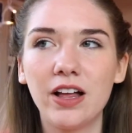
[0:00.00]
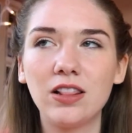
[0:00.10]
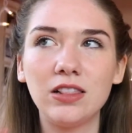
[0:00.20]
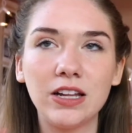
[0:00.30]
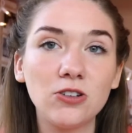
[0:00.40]

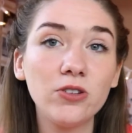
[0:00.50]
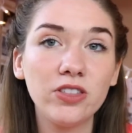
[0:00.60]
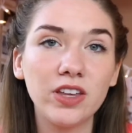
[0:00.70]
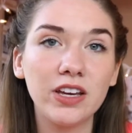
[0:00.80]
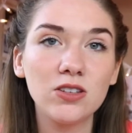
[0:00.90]
little
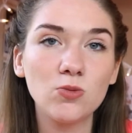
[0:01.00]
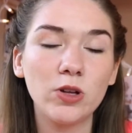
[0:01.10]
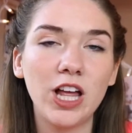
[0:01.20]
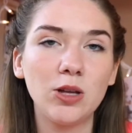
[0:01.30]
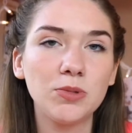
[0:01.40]
things
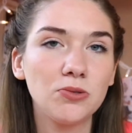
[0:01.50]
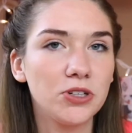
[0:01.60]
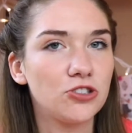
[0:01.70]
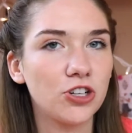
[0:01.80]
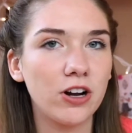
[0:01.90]
will help you
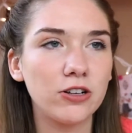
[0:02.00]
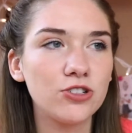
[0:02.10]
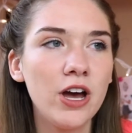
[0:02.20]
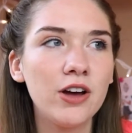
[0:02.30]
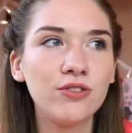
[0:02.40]
recharge.
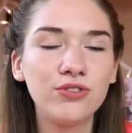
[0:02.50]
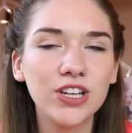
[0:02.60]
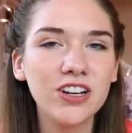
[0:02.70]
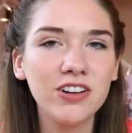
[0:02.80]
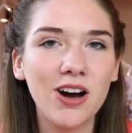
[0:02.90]

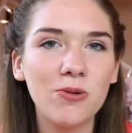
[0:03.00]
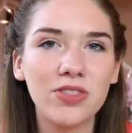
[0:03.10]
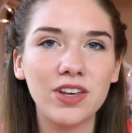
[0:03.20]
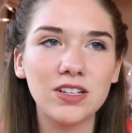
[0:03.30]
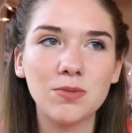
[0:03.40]
Figure out what
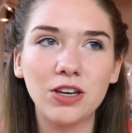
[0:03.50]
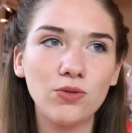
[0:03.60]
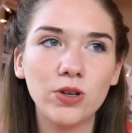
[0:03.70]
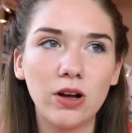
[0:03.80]
things make you feel